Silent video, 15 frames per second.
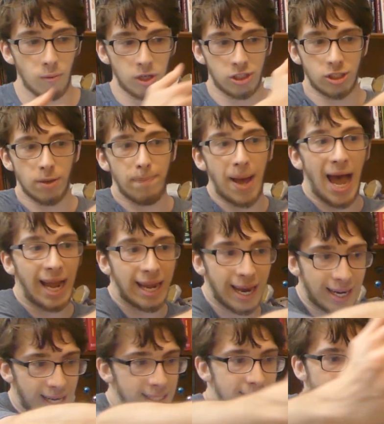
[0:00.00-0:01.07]
which is a backhand
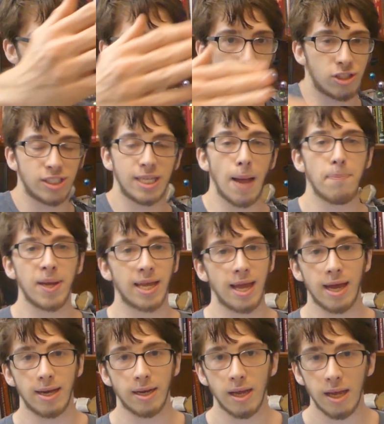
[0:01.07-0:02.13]
inside out stepping
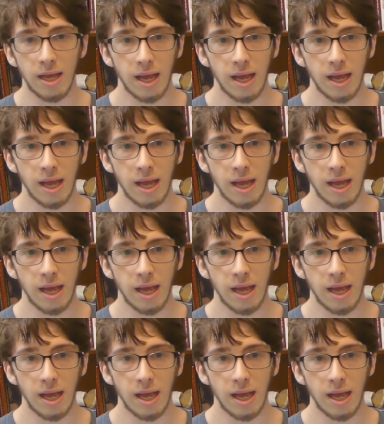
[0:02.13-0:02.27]
in.